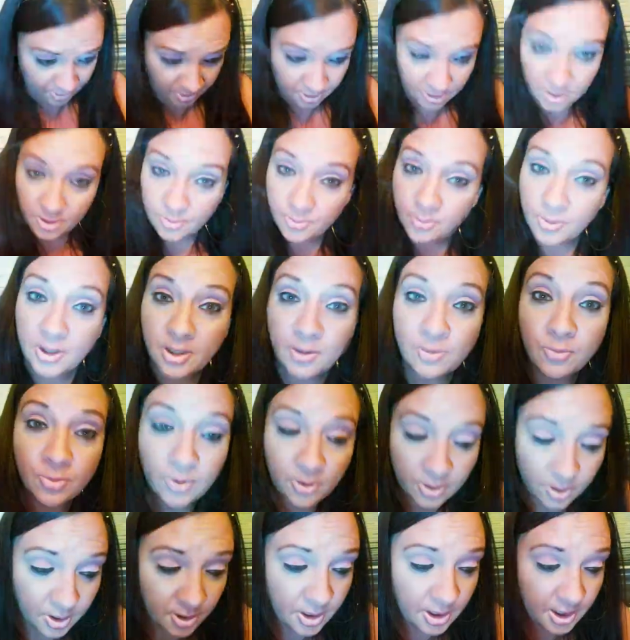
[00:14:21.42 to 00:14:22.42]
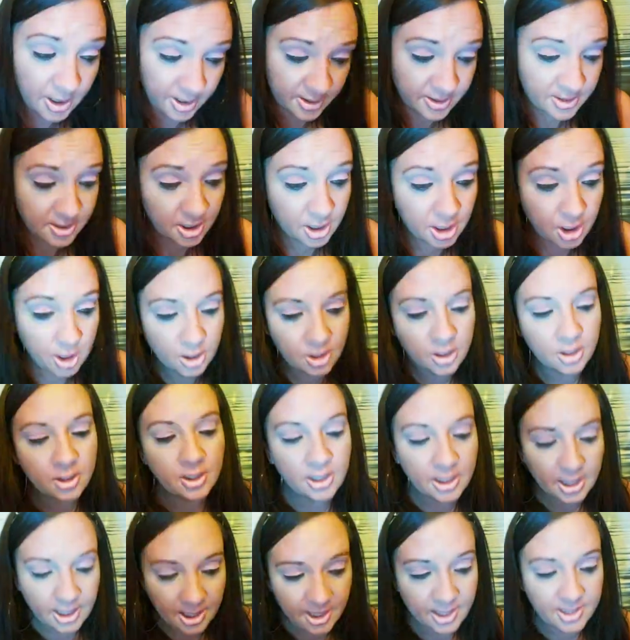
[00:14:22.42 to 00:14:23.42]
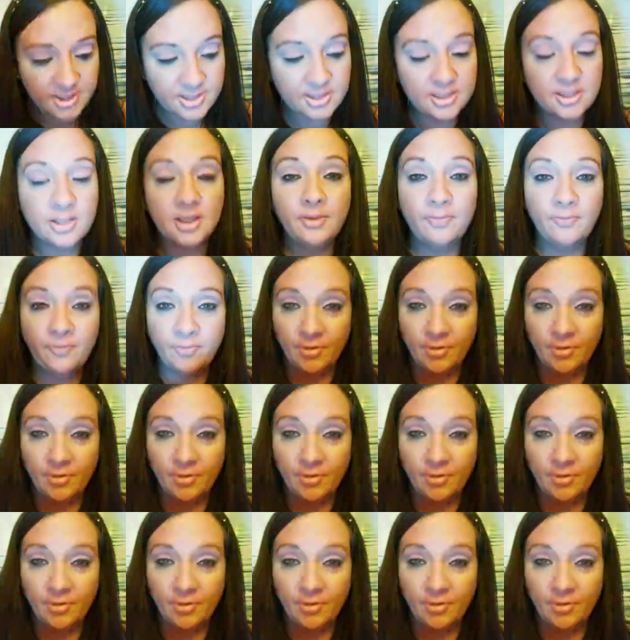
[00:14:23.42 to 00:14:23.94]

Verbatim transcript: could be really executed yes i'm